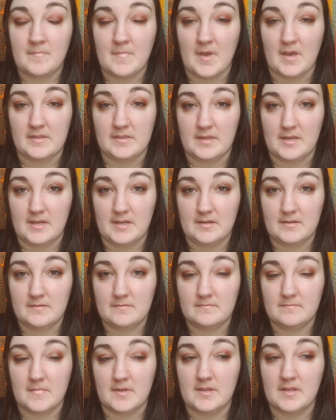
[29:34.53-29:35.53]
I think
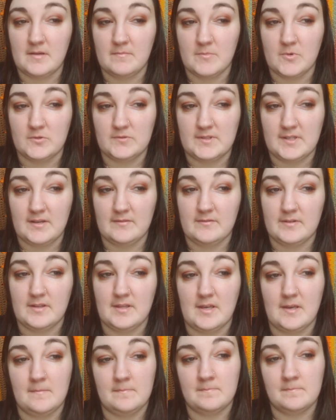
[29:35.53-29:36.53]
mostly
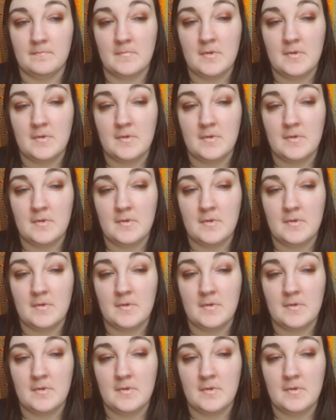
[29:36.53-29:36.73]
everything.